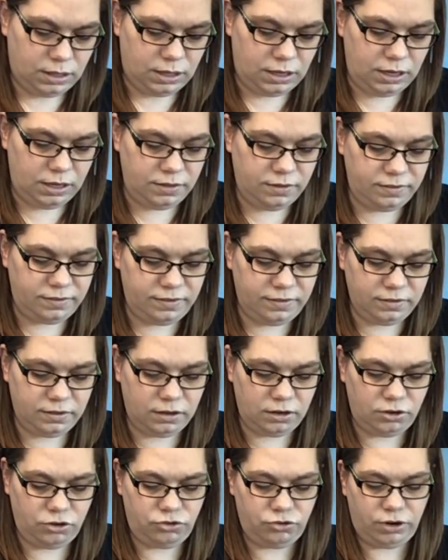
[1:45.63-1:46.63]
And this is going
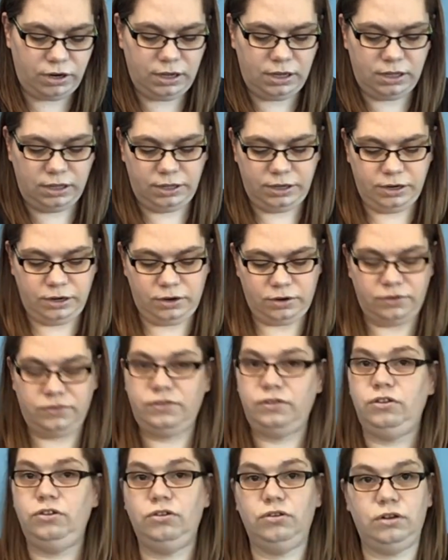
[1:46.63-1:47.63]
to dry clear, so
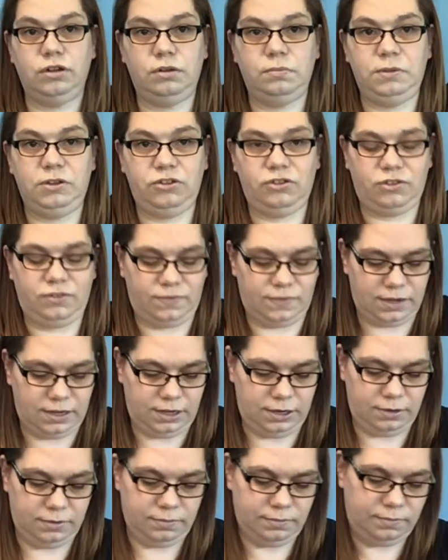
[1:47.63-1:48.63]
you're going to be just
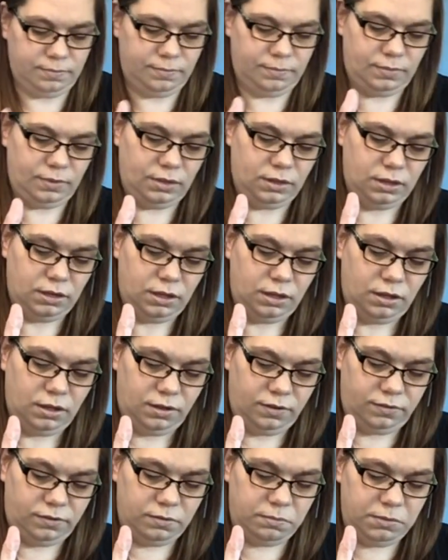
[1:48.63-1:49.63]
fine.
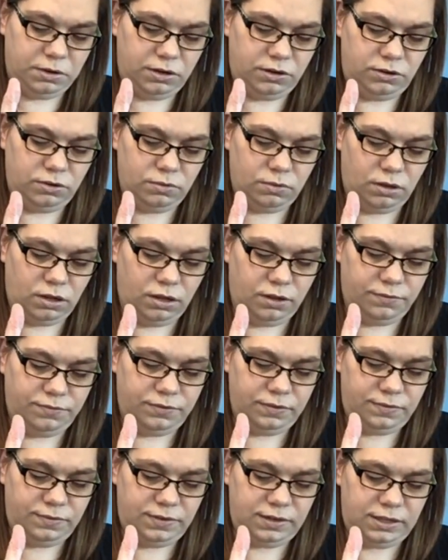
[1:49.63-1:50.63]
So I'm going to do all
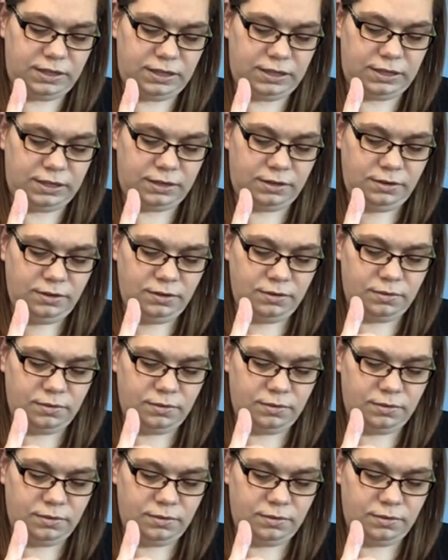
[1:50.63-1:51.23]
15.